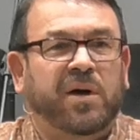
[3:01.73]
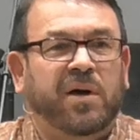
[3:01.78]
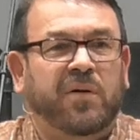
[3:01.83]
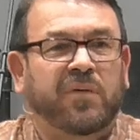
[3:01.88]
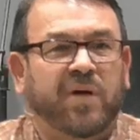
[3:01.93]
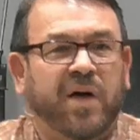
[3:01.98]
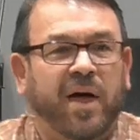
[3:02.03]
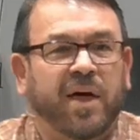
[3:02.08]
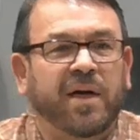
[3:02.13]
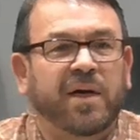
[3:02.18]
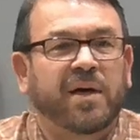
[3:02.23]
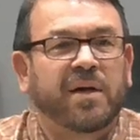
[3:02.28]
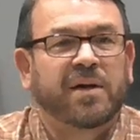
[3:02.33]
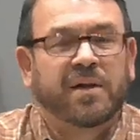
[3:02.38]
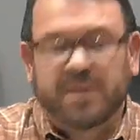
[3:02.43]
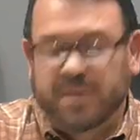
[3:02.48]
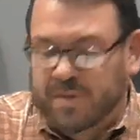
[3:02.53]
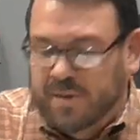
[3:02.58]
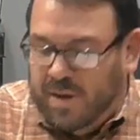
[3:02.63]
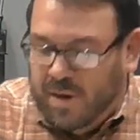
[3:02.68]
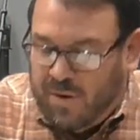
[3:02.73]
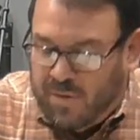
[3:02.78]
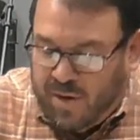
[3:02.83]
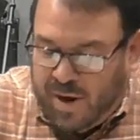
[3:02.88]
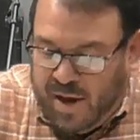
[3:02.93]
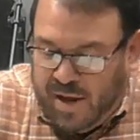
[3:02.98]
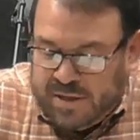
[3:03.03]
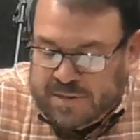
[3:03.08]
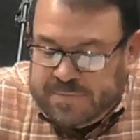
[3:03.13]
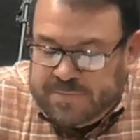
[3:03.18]
Okay. All
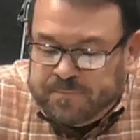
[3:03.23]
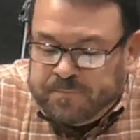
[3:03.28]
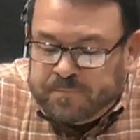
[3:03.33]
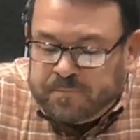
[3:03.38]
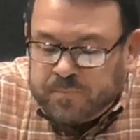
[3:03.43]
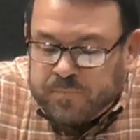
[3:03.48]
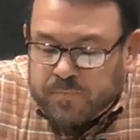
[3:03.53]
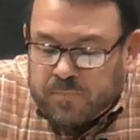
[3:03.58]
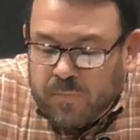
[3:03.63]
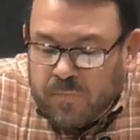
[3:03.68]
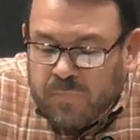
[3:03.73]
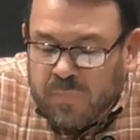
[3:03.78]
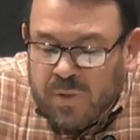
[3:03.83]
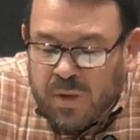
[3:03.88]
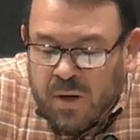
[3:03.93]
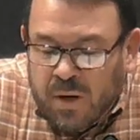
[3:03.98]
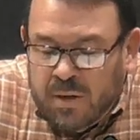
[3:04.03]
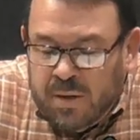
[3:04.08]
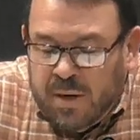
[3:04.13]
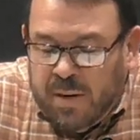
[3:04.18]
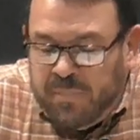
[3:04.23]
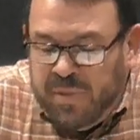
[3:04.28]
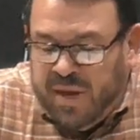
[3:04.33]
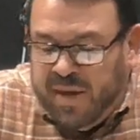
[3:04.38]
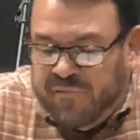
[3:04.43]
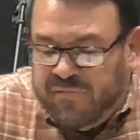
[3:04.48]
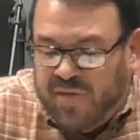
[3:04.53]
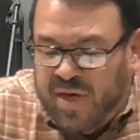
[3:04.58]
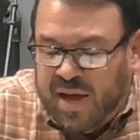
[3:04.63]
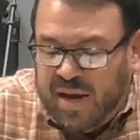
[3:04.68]
right. Let me
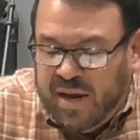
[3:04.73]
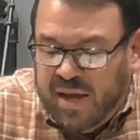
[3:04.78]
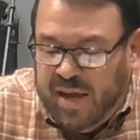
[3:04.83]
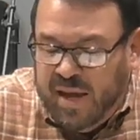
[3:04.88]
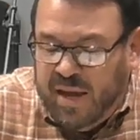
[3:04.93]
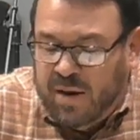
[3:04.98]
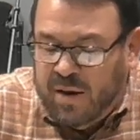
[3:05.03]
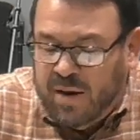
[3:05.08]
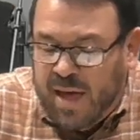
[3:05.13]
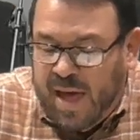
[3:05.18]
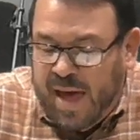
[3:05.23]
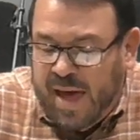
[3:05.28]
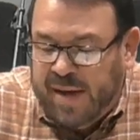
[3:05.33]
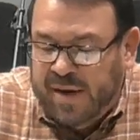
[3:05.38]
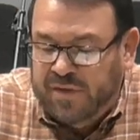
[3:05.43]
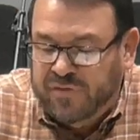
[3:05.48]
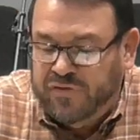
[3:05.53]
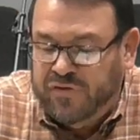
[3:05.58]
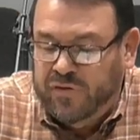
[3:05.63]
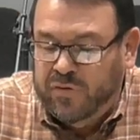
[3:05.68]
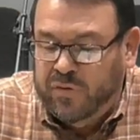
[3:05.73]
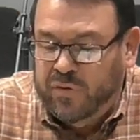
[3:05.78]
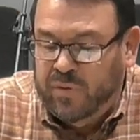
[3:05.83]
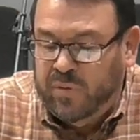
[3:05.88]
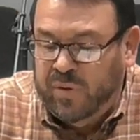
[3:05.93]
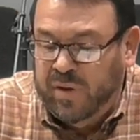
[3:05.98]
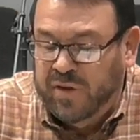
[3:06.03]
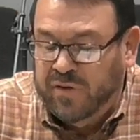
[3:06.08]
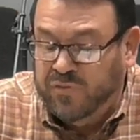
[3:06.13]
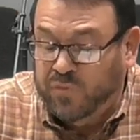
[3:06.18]
give that again.
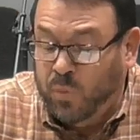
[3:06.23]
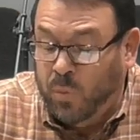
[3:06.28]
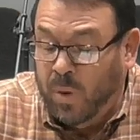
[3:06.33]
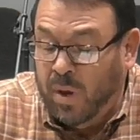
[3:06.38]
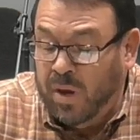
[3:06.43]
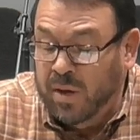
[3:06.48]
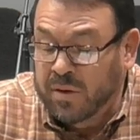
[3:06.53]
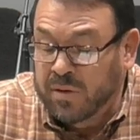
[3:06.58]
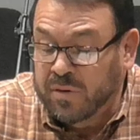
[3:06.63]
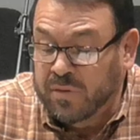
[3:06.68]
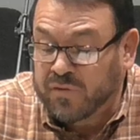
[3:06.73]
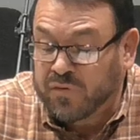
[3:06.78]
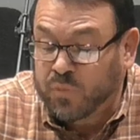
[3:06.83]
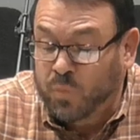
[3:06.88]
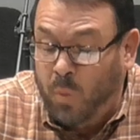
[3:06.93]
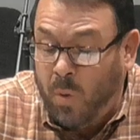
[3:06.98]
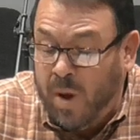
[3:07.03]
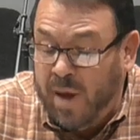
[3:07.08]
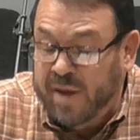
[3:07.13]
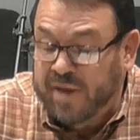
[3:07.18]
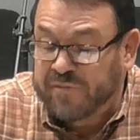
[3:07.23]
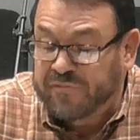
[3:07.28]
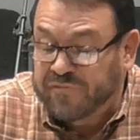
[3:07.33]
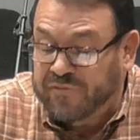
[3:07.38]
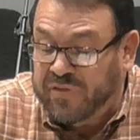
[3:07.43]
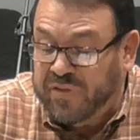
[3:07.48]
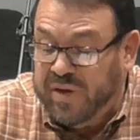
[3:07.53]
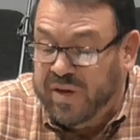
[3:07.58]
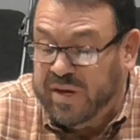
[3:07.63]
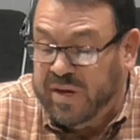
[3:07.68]
Attitude is one's way of
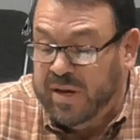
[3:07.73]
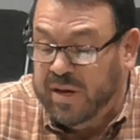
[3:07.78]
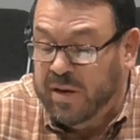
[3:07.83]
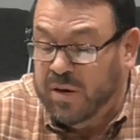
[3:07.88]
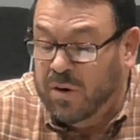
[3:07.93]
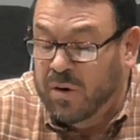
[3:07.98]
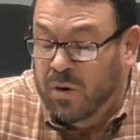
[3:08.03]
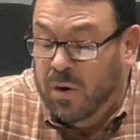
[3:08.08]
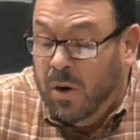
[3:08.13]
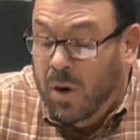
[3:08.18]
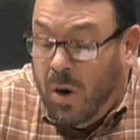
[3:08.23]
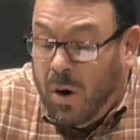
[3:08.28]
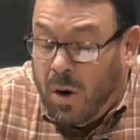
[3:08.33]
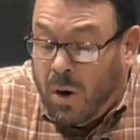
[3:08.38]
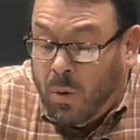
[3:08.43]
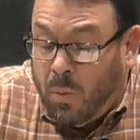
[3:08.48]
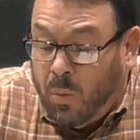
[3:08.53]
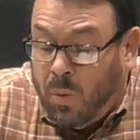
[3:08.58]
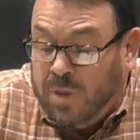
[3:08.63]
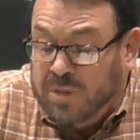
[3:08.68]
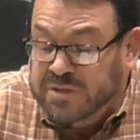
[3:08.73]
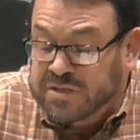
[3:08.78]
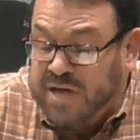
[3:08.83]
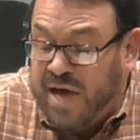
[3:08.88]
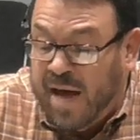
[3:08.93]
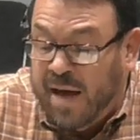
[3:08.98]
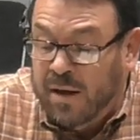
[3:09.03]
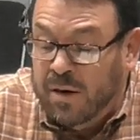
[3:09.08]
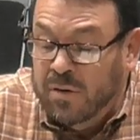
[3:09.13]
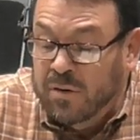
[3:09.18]
thinking or one's
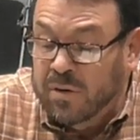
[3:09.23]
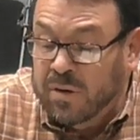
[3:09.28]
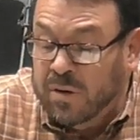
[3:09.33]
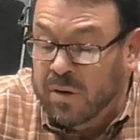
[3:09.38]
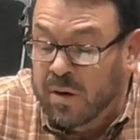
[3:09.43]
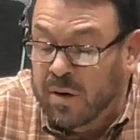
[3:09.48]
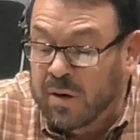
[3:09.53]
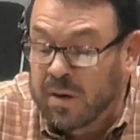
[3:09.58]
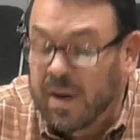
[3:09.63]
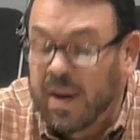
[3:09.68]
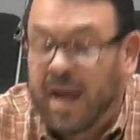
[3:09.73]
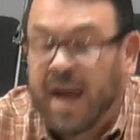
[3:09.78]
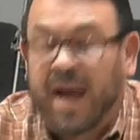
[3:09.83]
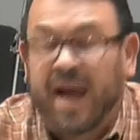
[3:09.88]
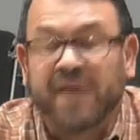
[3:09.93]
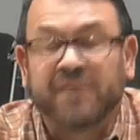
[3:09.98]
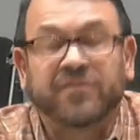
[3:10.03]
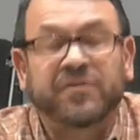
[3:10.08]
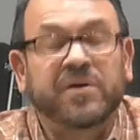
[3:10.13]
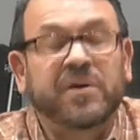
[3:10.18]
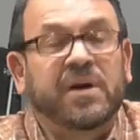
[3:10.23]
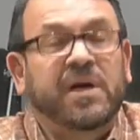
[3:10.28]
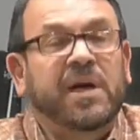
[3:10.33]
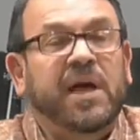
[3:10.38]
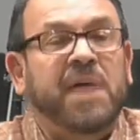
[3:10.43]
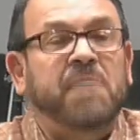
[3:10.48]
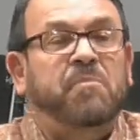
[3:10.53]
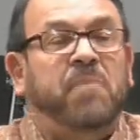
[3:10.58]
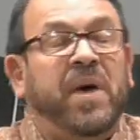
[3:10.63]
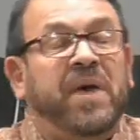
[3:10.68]
outlook on life.
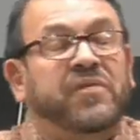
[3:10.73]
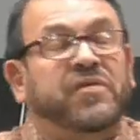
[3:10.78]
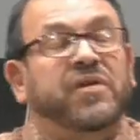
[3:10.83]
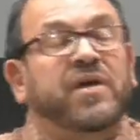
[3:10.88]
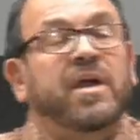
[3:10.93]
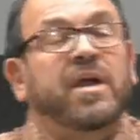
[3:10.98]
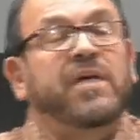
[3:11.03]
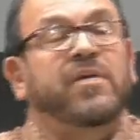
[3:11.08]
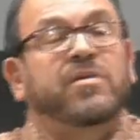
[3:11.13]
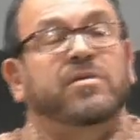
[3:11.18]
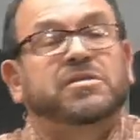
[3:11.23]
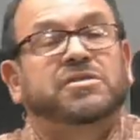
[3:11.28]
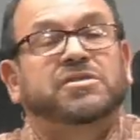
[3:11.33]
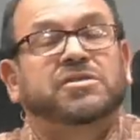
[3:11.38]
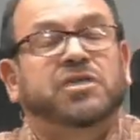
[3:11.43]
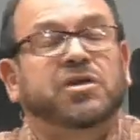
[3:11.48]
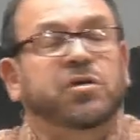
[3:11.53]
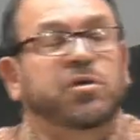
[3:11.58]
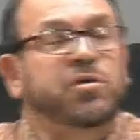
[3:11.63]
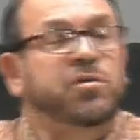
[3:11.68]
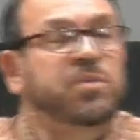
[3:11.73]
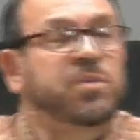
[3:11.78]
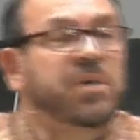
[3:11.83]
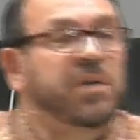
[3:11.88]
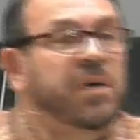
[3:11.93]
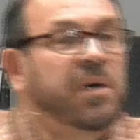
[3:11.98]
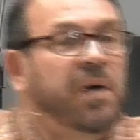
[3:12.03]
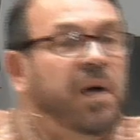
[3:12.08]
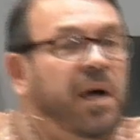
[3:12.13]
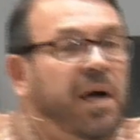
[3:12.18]
And basically, there's two,
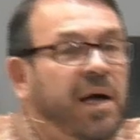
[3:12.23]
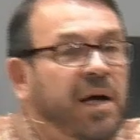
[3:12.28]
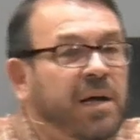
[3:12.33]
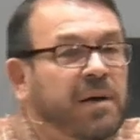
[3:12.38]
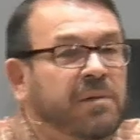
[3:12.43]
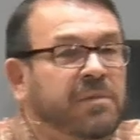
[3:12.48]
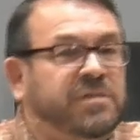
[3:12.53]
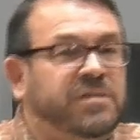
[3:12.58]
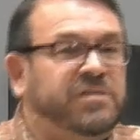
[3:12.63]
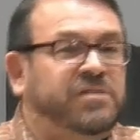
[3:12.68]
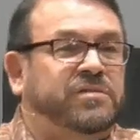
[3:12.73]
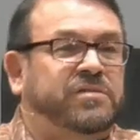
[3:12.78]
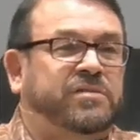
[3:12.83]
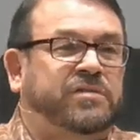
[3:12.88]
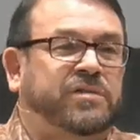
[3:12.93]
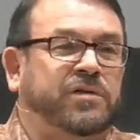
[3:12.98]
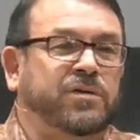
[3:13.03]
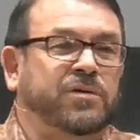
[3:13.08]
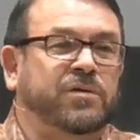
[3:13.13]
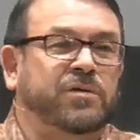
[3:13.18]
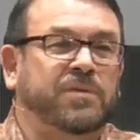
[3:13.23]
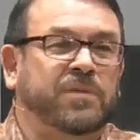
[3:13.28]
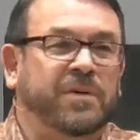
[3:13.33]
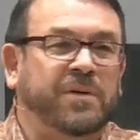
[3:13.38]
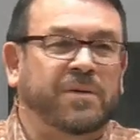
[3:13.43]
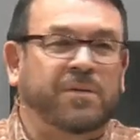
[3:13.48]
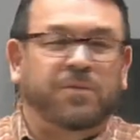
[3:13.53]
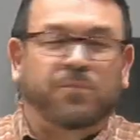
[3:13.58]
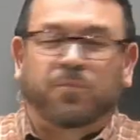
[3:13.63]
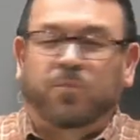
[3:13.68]
uh,
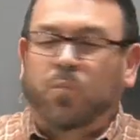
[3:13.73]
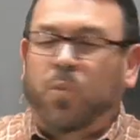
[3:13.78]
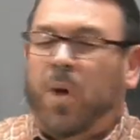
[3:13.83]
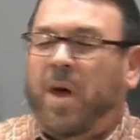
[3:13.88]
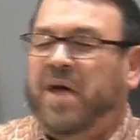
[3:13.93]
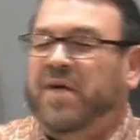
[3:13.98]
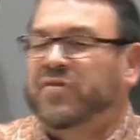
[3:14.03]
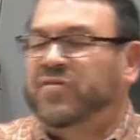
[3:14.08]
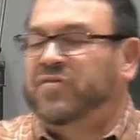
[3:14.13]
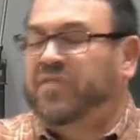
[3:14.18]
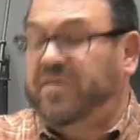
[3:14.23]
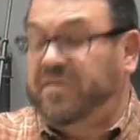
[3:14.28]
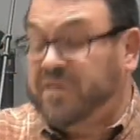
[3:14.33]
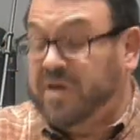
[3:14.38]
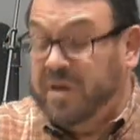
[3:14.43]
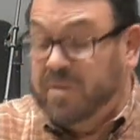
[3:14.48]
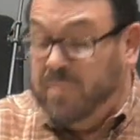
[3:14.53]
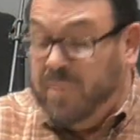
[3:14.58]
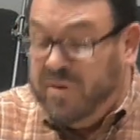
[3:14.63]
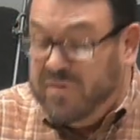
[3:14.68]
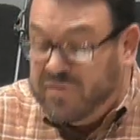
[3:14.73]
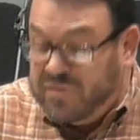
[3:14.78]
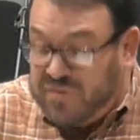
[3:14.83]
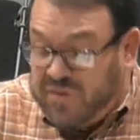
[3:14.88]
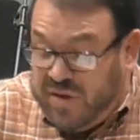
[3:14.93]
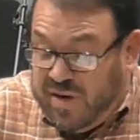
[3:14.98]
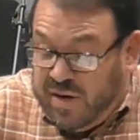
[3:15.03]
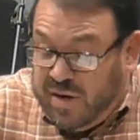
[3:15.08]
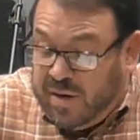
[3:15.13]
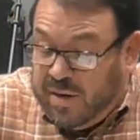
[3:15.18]
two ways this can be
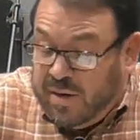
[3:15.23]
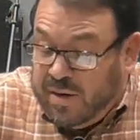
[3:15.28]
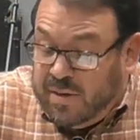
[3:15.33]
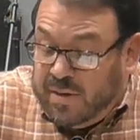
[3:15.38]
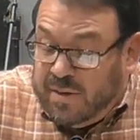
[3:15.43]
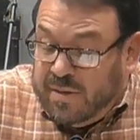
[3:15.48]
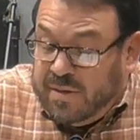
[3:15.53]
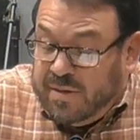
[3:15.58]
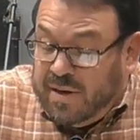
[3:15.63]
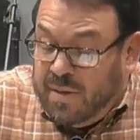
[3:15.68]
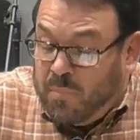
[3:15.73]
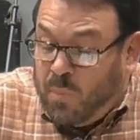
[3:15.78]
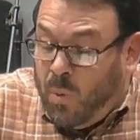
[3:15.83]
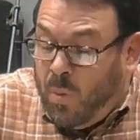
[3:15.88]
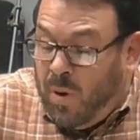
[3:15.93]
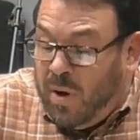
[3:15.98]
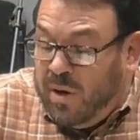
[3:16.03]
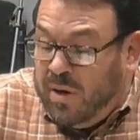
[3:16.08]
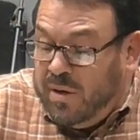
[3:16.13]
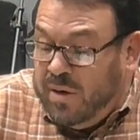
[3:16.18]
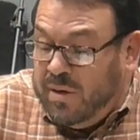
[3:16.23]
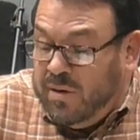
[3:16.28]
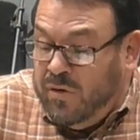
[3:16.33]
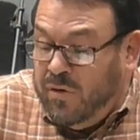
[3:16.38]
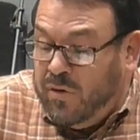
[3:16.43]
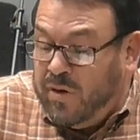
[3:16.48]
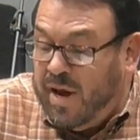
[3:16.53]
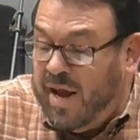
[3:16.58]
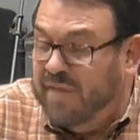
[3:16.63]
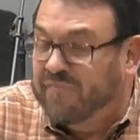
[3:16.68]
seen. Number one, you
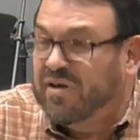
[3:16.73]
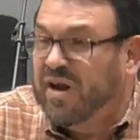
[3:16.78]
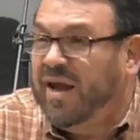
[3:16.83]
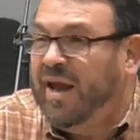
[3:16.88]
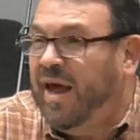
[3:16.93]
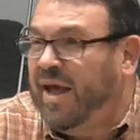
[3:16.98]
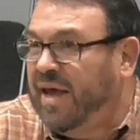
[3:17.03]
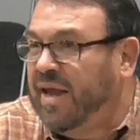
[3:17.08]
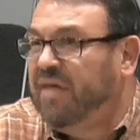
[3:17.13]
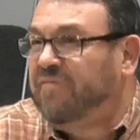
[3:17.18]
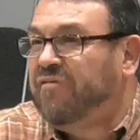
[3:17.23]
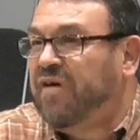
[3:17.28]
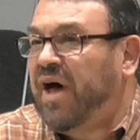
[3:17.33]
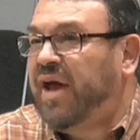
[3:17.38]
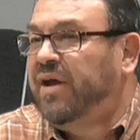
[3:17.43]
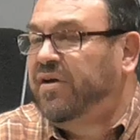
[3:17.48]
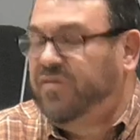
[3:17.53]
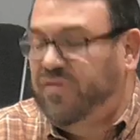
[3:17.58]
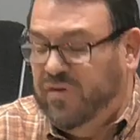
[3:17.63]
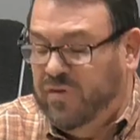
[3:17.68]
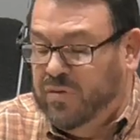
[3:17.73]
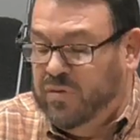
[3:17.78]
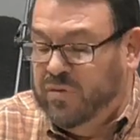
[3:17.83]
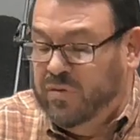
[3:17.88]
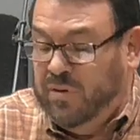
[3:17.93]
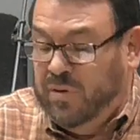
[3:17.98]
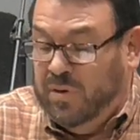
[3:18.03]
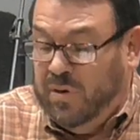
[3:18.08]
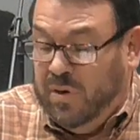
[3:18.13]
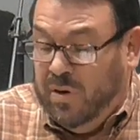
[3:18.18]
can have a negative
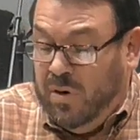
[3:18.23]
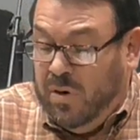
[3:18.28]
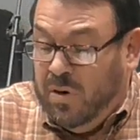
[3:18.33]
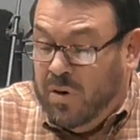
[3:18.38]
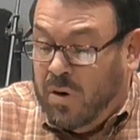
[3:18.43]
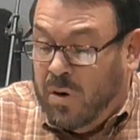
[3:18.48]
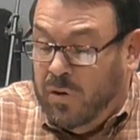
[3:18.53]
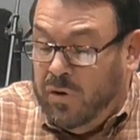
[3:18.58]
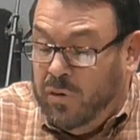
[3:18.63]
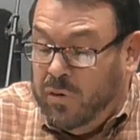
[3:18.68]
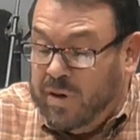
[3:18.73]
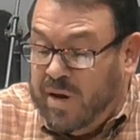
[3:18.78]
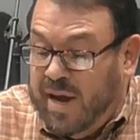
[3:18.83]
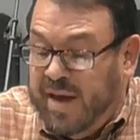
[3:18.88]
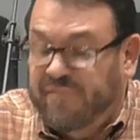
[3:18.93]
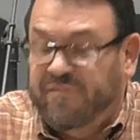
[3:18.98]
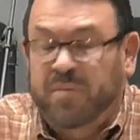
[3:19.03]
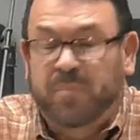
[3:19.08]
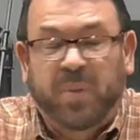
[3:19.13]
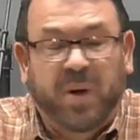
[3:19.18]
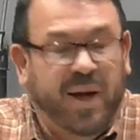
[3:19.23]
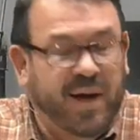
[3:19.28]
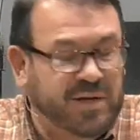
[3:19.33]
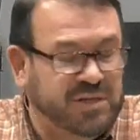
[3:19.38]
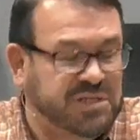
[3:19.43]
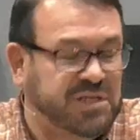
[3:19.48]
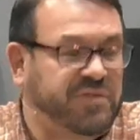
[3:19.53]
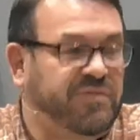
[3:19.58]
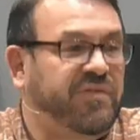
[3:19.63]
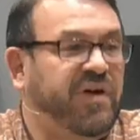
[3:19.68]
attitude or you can have a
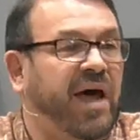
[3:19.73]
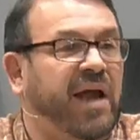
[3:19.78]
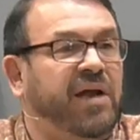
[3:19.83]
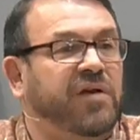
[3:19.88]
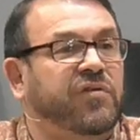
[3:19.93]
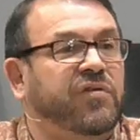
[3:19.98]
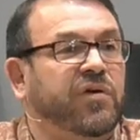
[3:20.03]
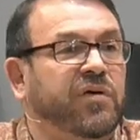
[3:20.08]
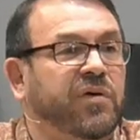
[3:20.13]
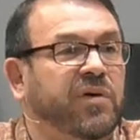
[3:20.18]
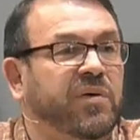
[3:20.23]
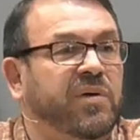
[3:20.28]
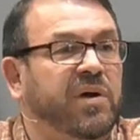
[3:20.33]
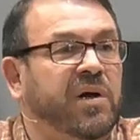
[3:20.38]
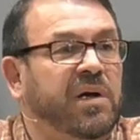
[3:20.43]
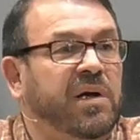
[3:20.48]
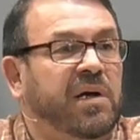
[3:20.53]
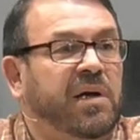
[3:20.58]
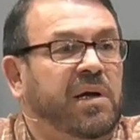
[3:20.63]
positive attitude.